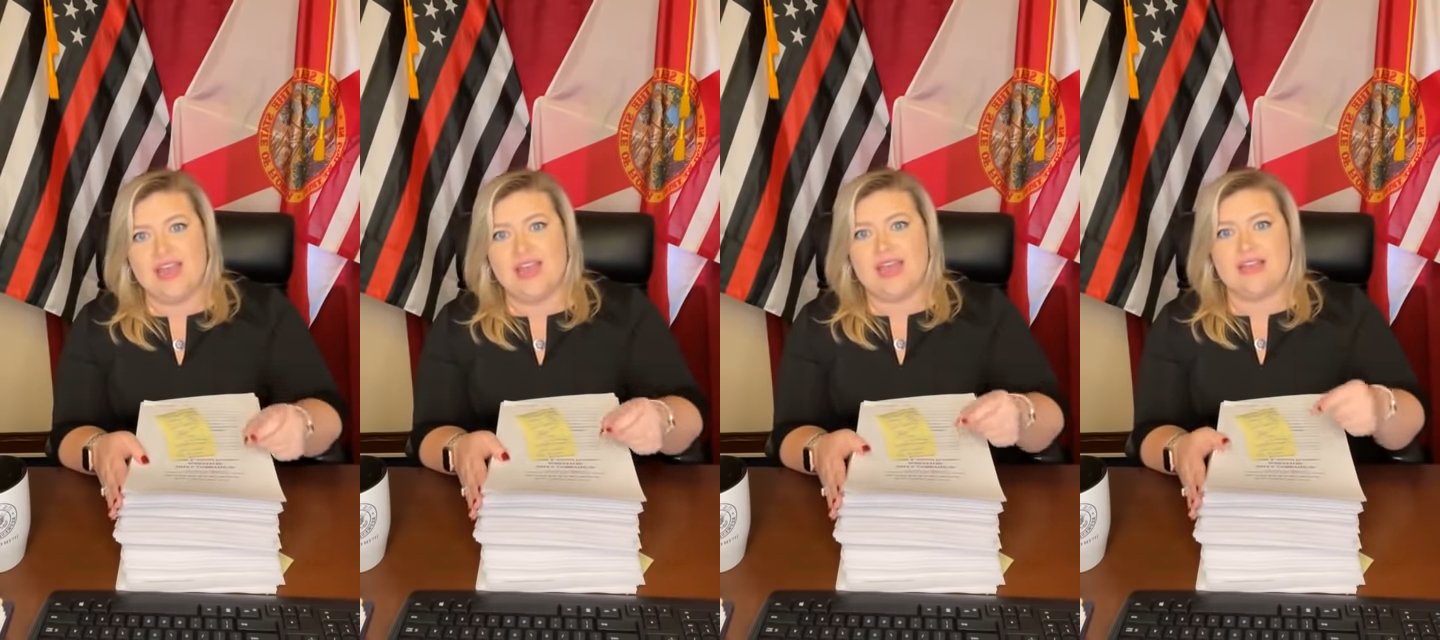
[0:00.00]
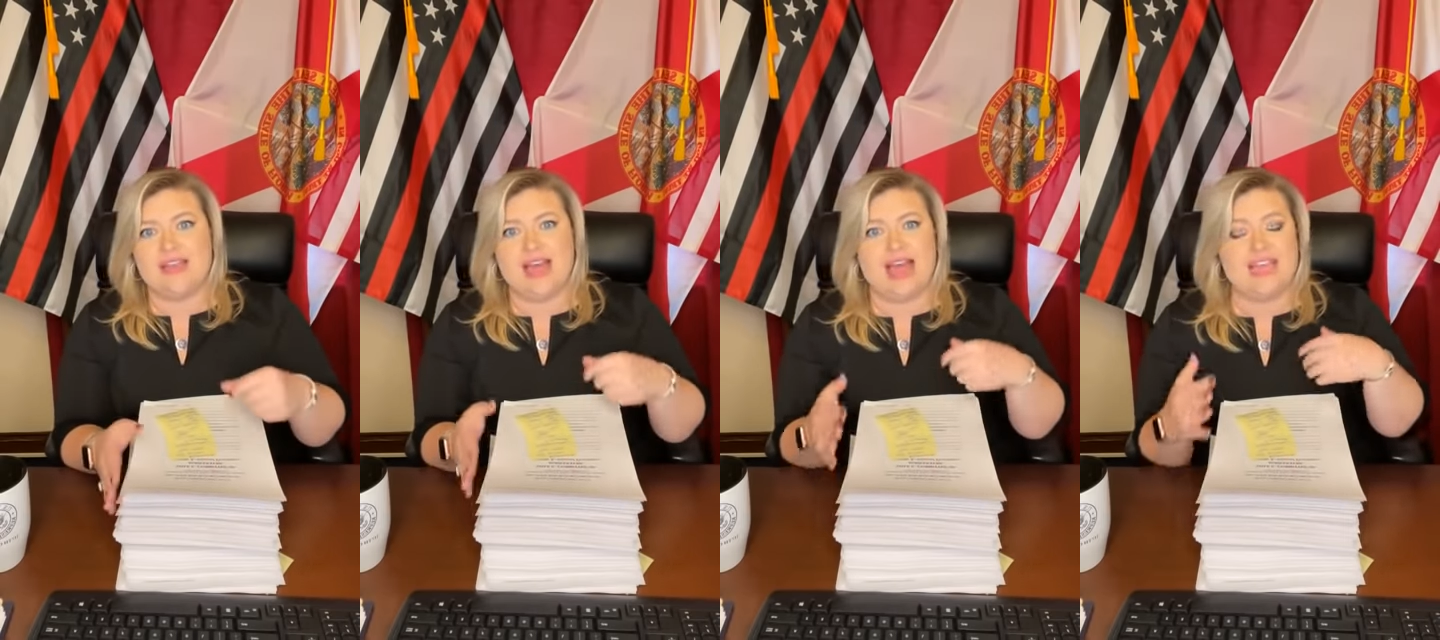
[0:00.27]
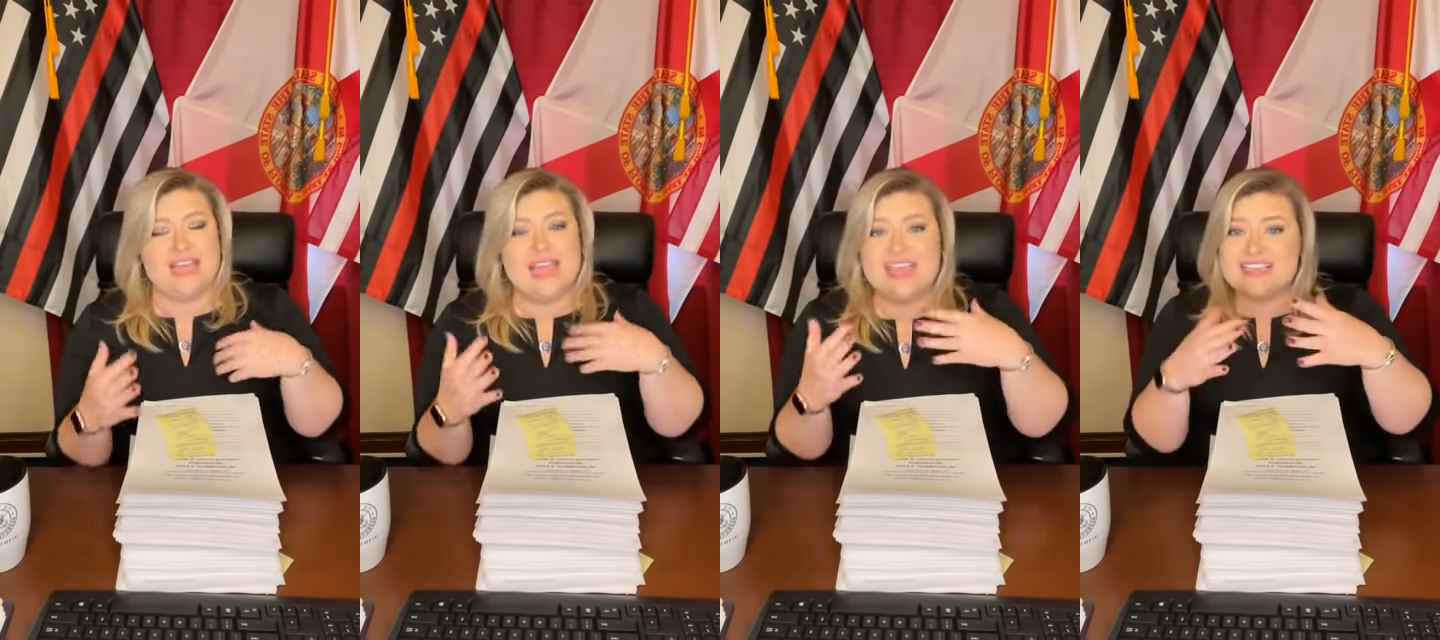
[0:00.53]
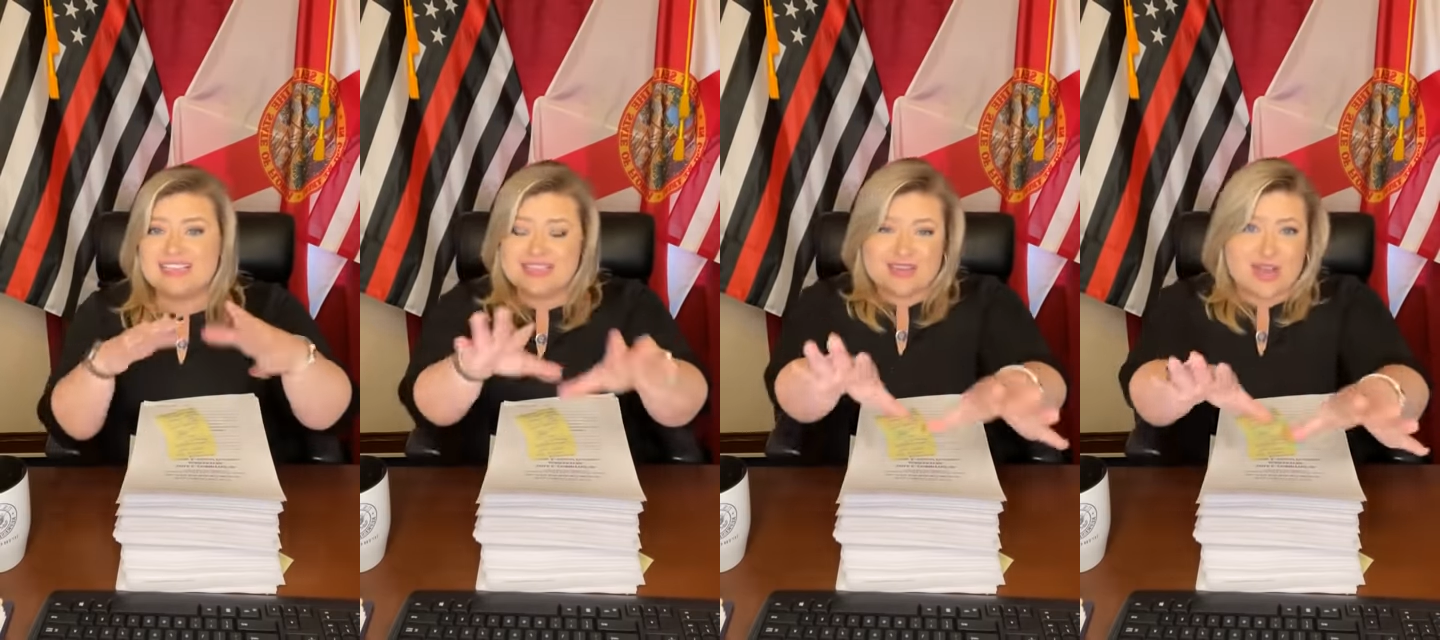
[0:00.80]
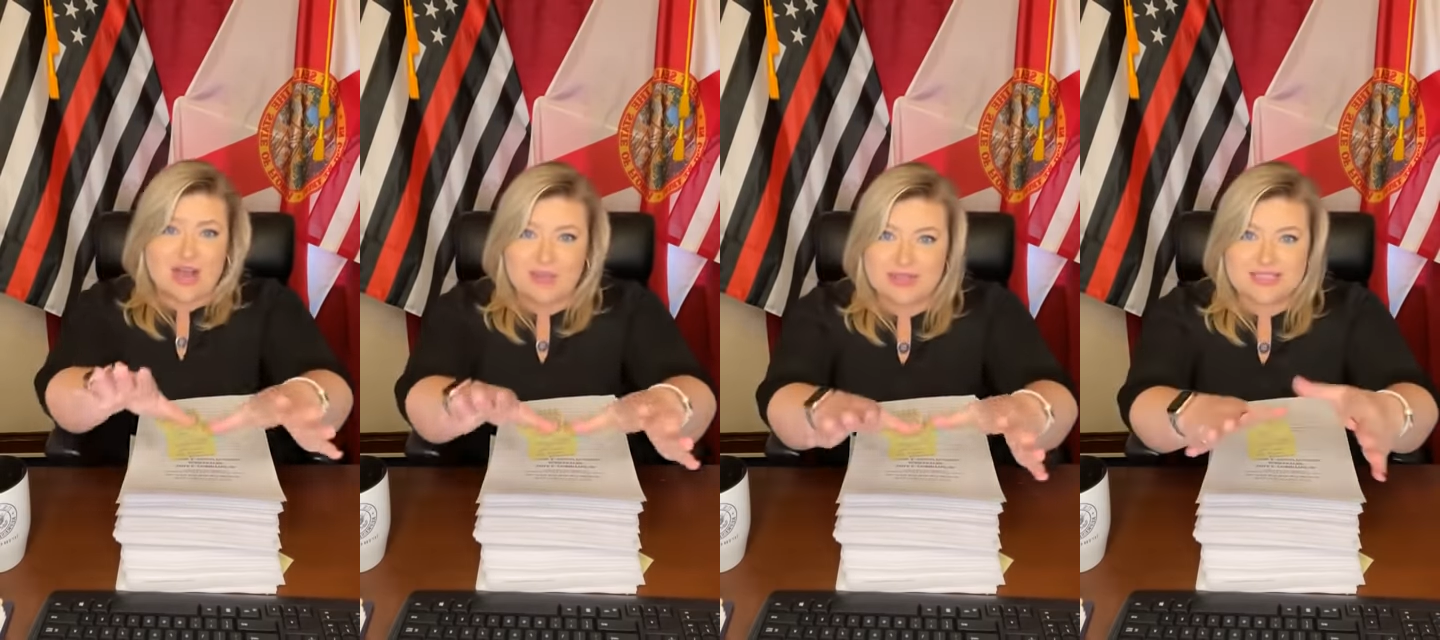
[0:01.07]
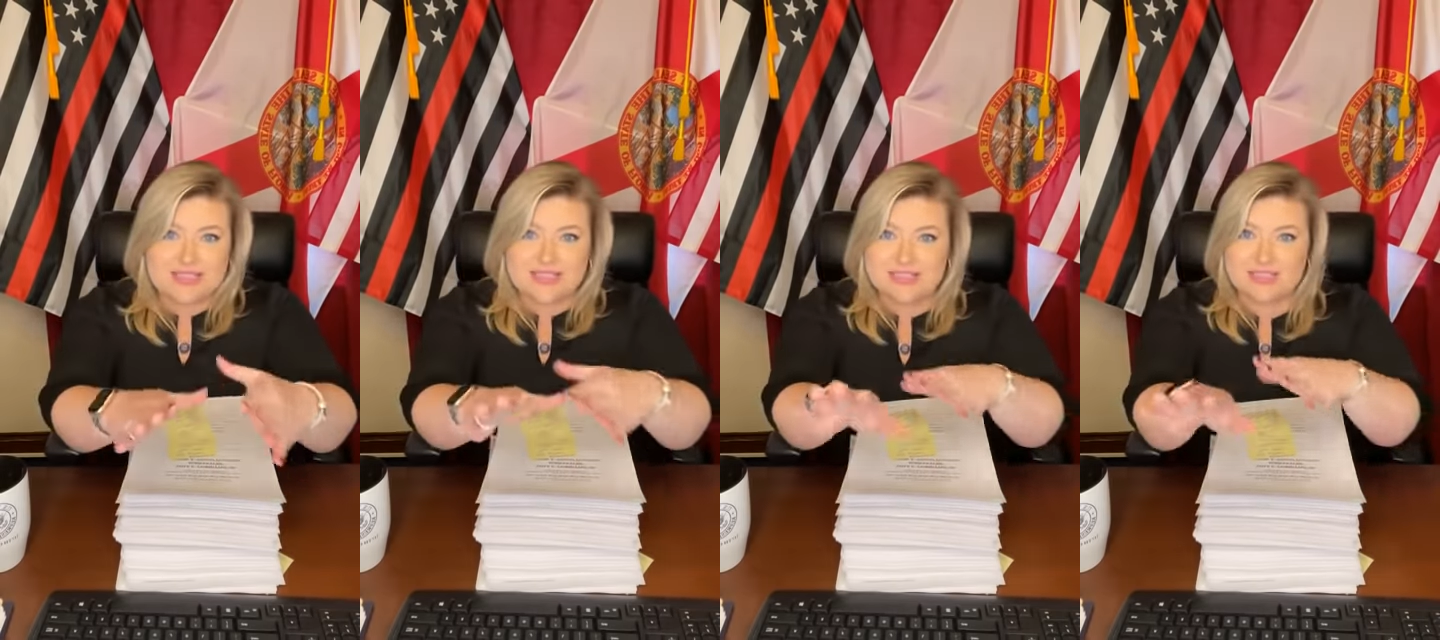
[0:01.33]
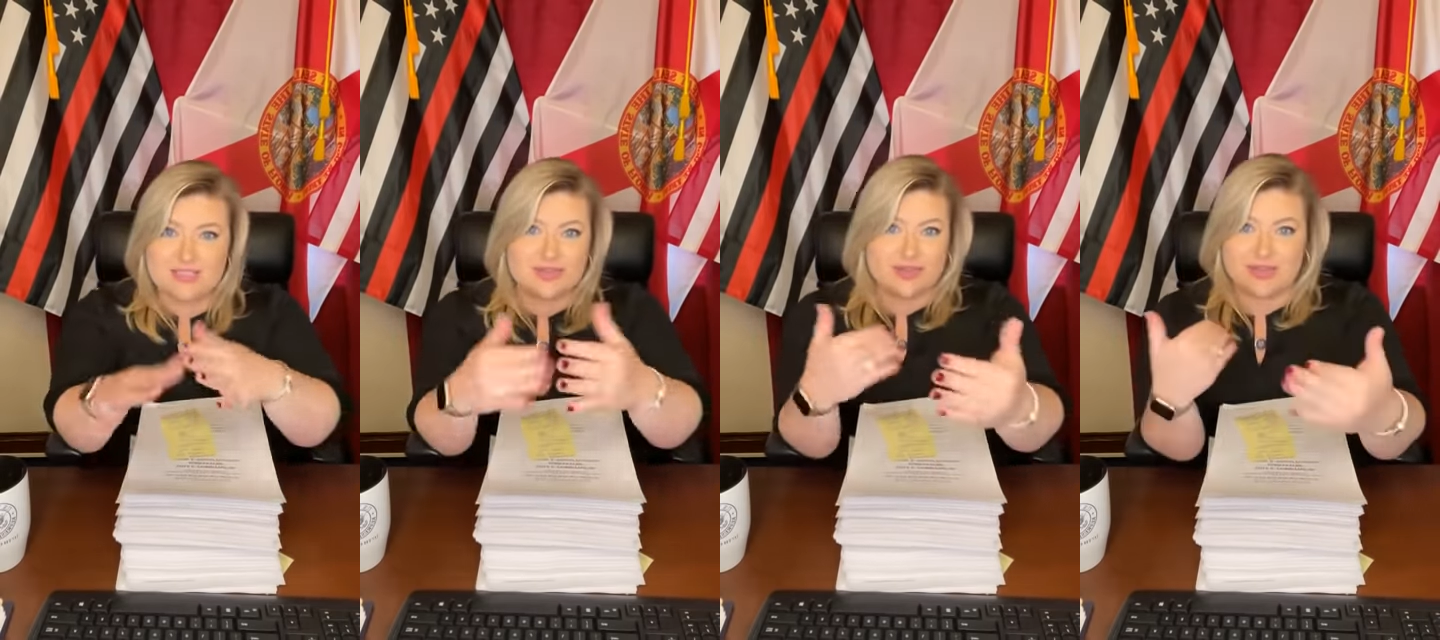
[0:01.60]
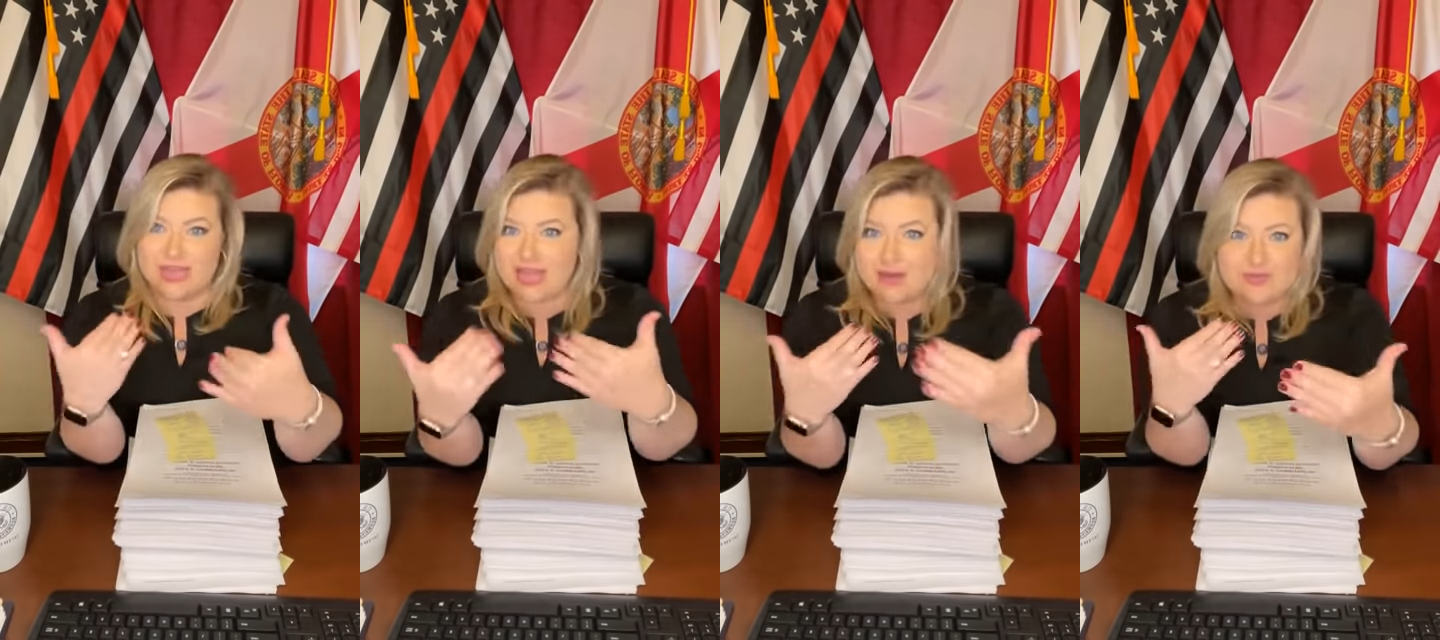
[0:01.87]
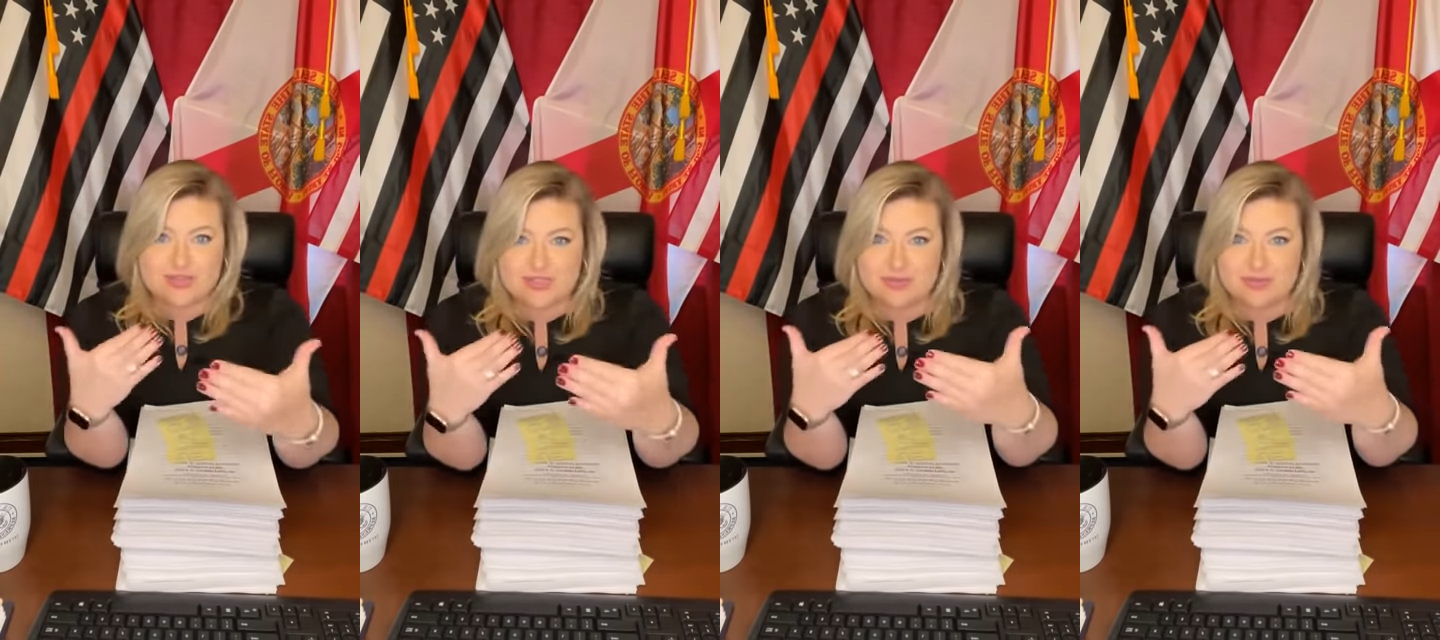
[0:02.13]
And I can't see the comments because the camera's